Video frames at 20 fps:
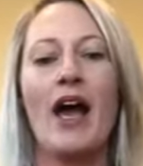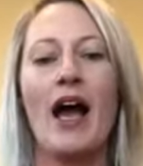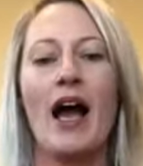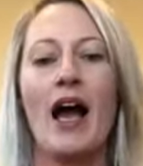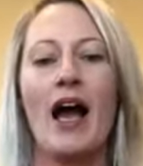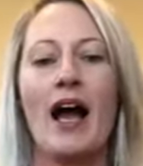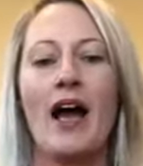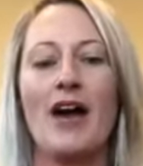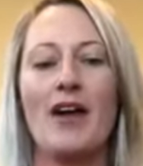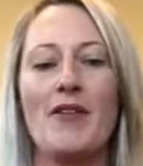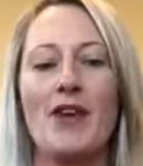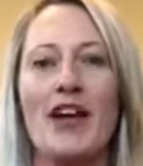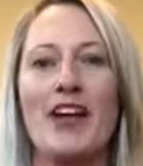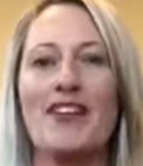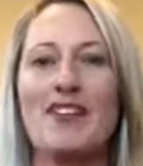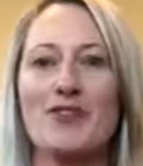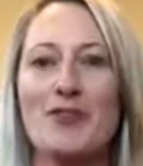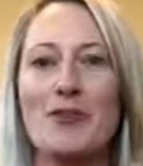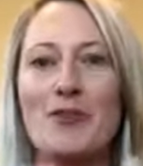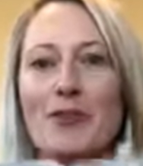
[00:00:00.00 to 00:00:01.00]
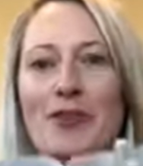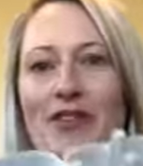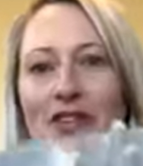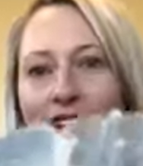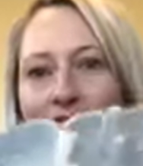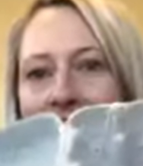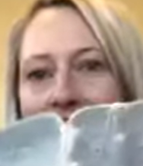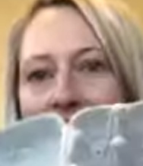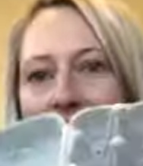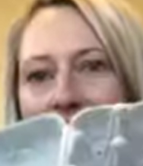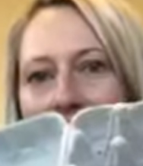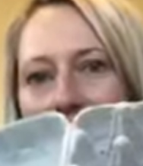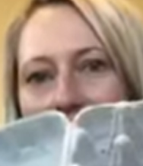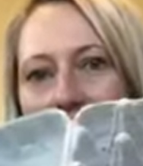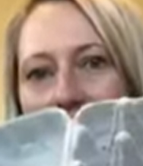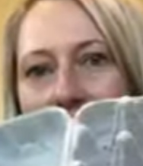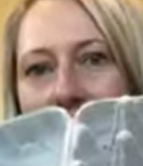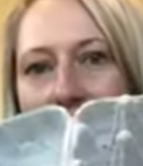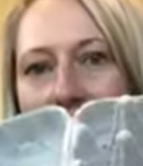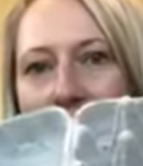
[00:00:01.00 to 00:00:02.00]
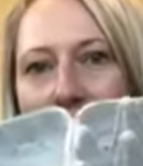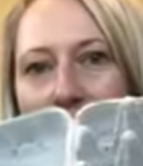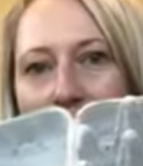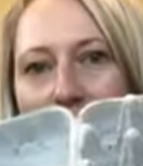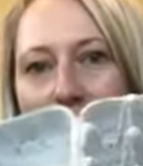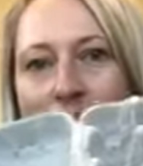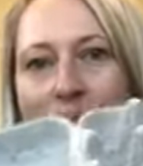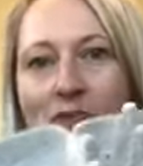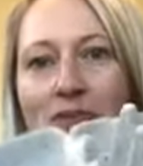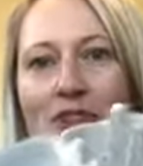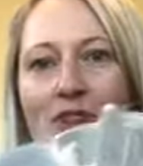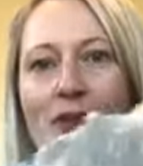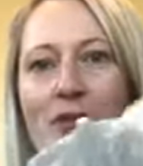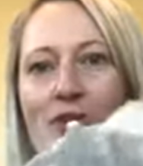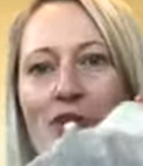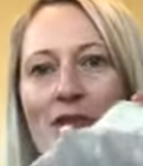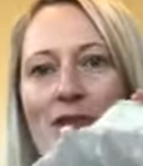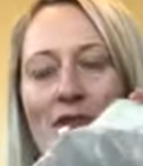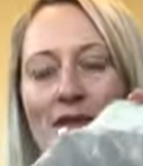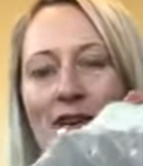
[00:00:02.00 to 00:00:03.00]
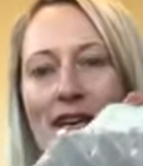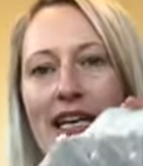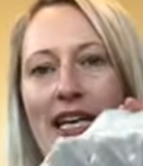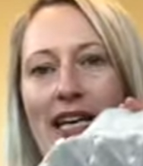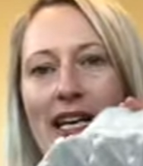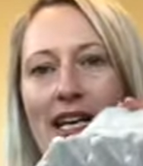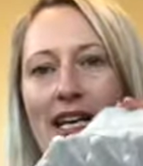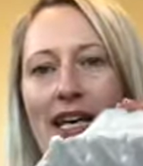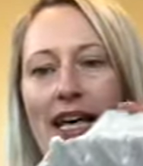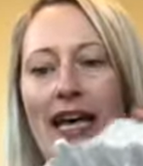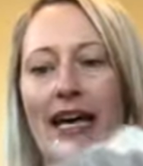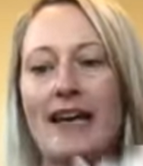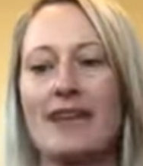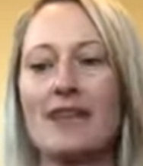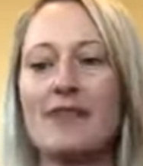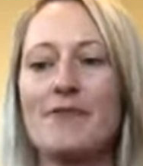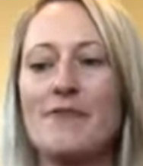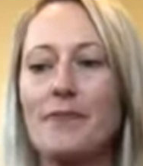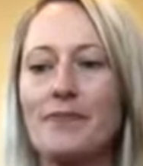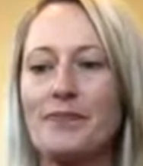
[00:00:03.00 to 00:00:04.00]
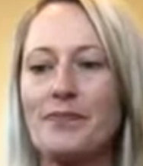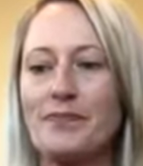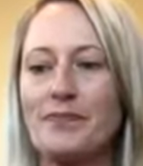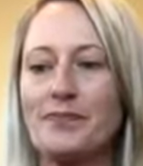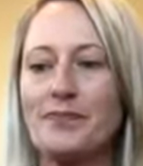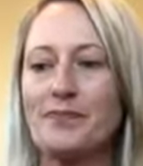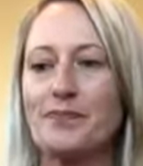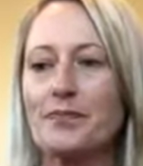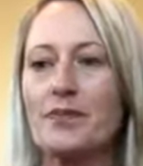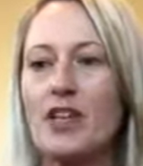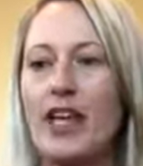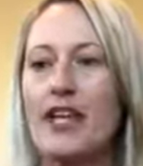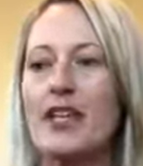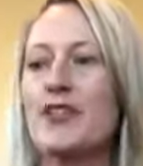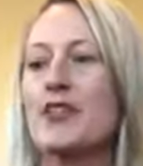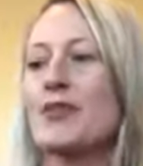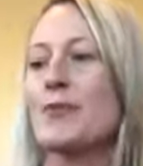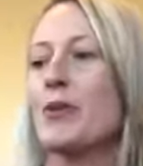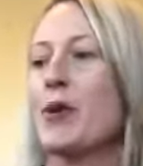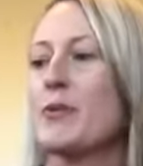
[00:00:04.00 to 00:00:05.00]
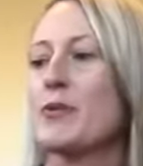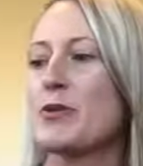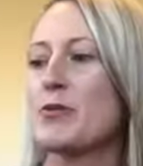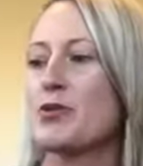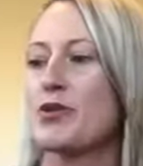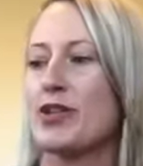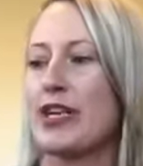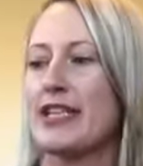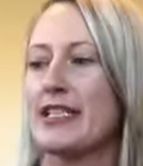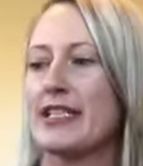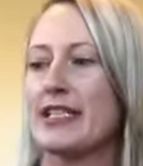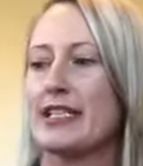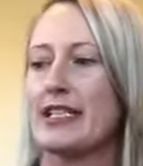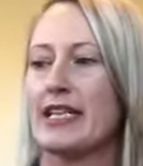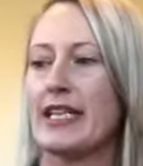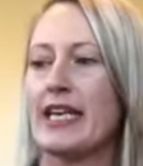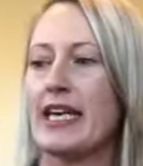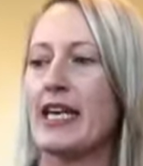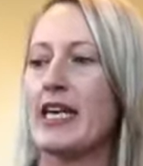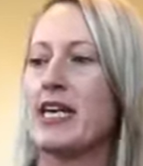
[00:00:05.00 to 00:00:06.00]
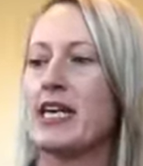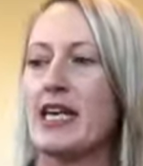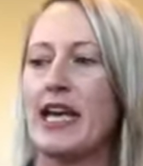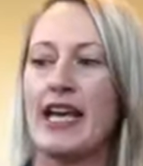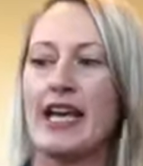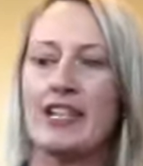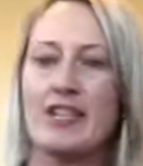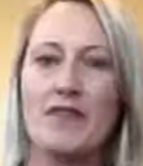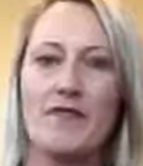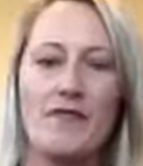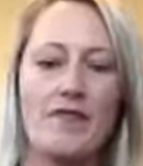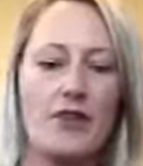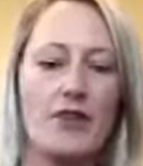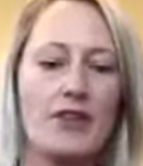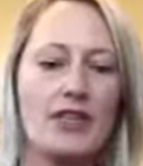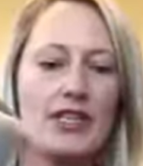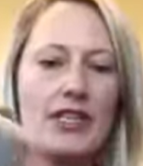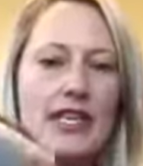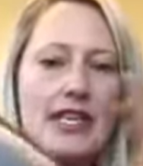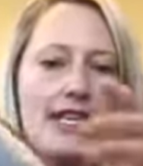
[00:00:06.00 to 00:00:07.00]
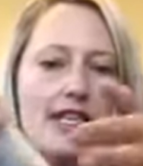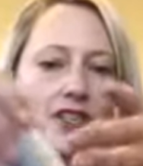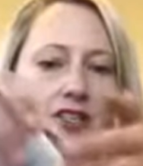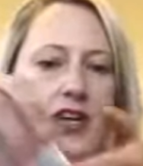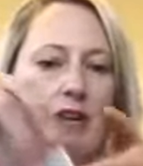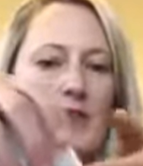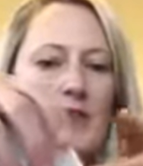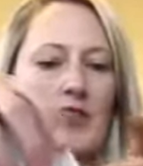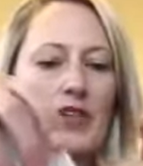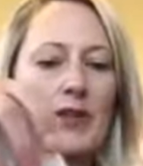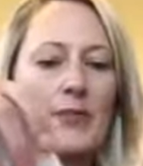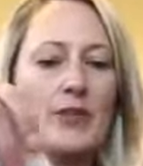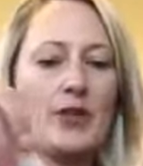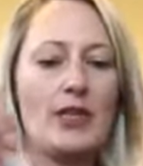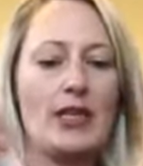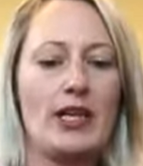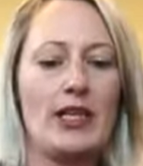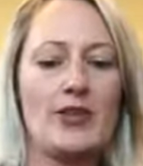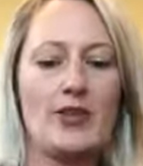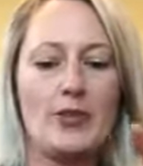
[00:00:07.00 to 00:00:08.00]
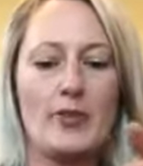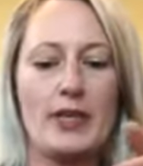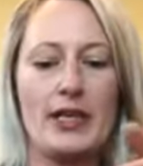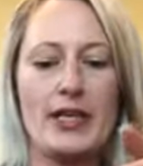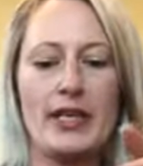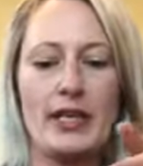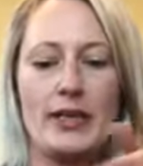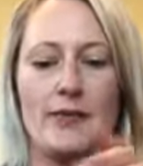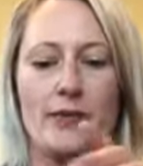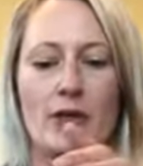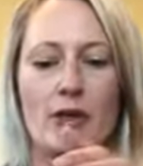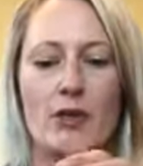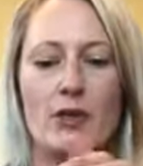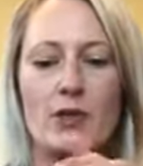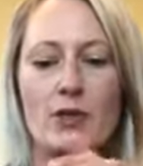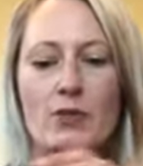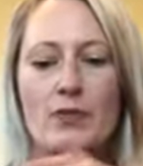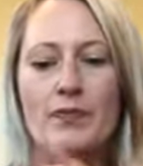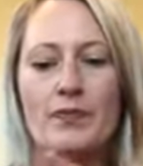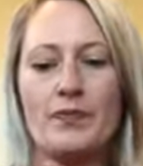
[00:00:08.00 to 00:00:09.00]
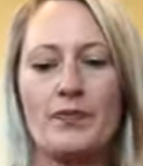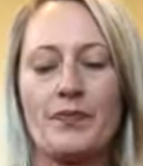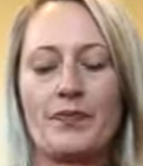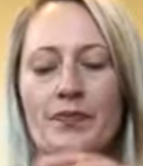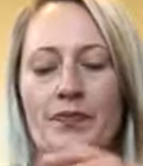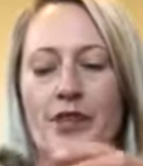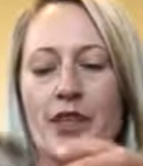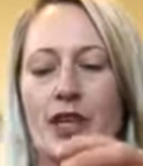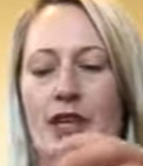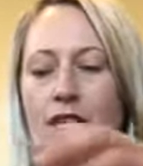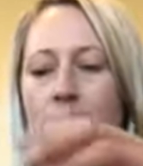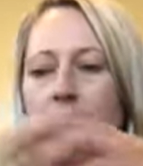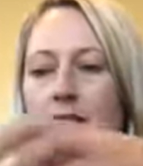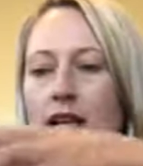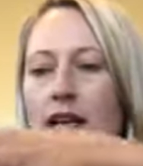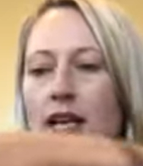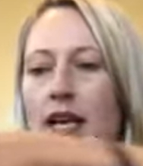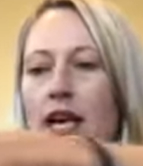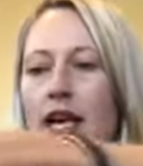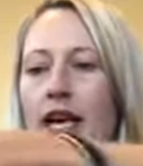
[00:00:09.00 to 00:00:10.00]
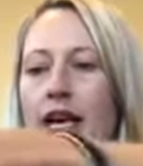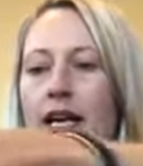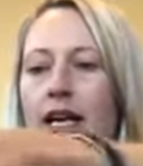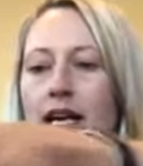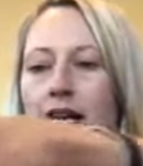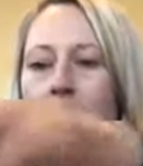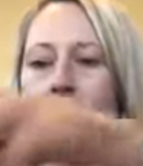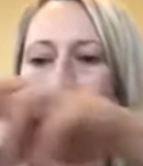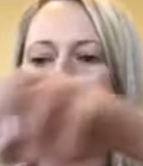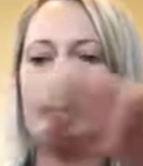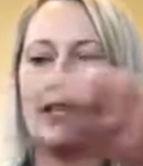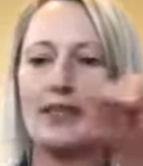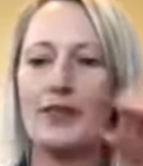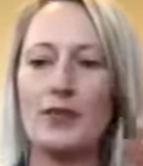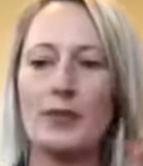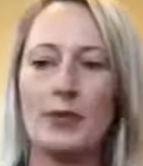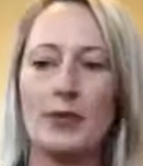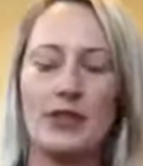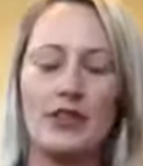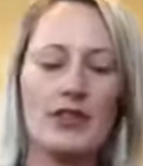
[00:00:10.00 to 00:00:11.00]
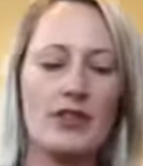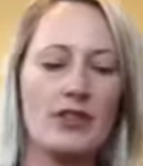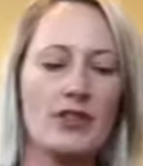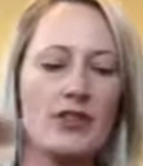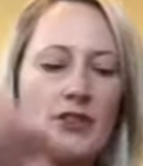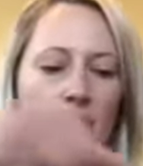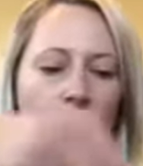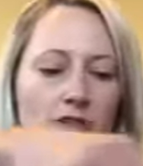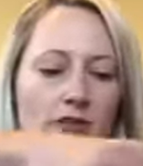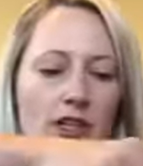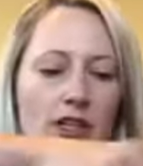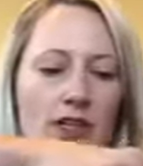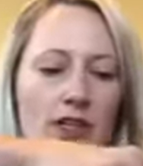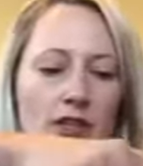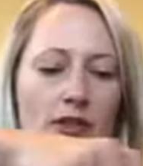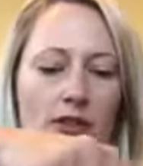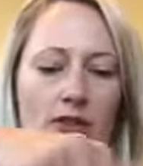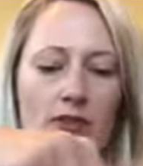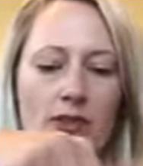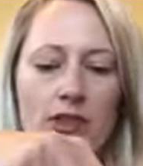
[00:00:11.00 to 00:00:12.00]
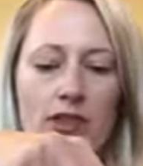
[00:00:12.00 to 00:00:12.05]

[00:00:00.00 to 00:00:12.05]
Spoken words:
It's called the Egg Carton Challenge. So what we do is we get an egg carton and you just pop some treats in there and some food in there. So I'm just going to put a little bit of kibble, a little bit of dog roll,